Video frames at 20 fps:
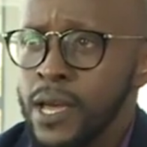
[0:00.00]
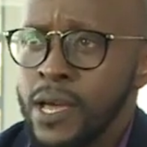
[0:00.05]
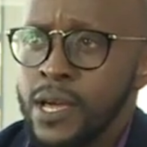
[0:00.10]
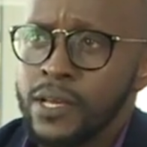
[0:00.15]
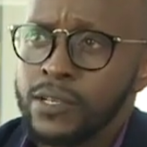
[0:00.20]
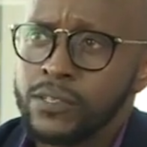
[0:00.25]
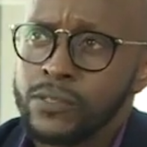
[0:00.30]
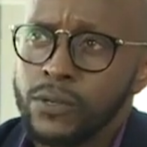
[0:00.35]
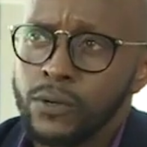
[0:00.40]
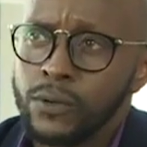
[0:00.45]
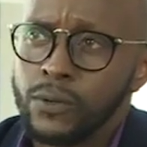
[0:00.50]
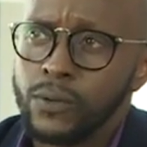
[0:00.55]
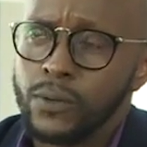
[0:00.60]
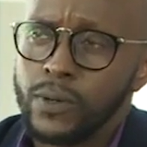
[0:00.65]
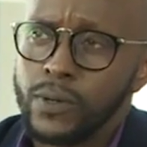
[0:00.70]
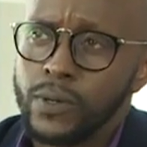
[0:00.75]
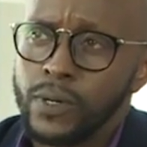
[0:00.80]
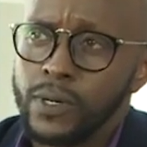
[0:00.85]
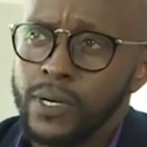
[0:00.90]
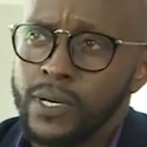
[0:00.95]
Okay.
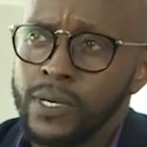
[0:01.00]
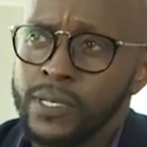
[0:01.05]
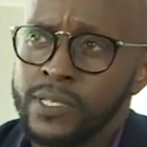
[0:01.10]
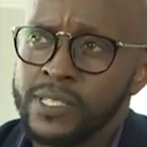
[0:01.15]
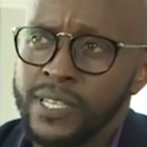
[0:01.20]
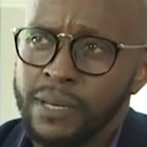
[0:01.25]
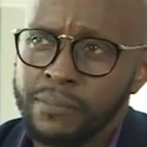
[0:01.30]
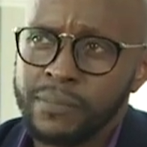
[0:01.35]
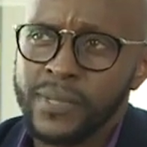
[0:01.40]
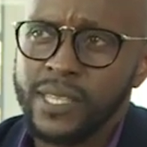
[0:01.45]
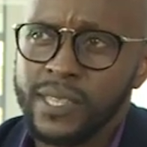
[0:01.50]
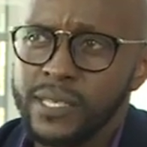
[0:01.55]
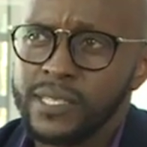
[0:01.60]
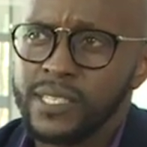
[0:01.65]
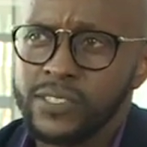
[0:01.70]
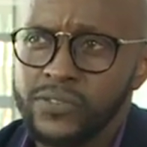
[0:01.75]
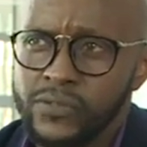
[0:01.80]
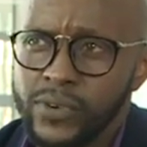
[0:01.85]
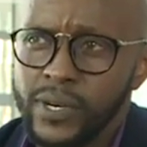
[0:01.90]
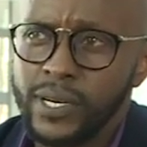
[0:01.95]
So it's something that
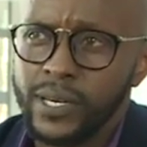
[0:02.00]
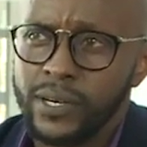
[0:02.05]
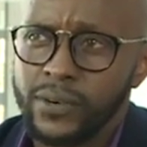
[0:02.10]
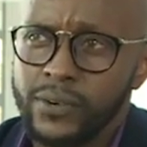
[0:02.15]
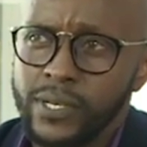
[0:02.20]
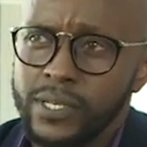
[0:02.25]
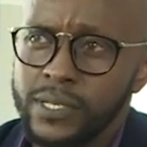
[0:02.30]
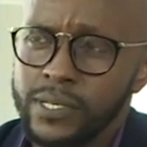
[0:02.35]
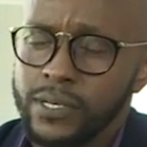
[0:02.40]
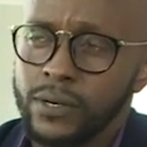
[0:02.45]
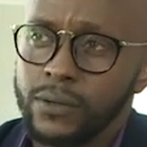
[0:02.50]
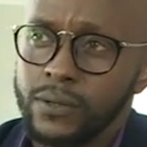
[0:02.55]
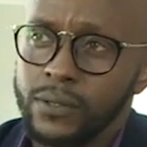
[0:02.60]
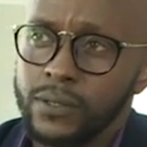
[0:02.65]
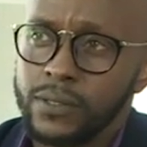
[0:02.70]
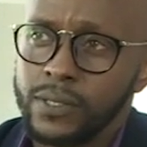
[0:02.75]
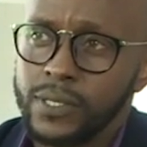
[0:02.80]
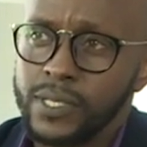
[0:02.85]
is really critical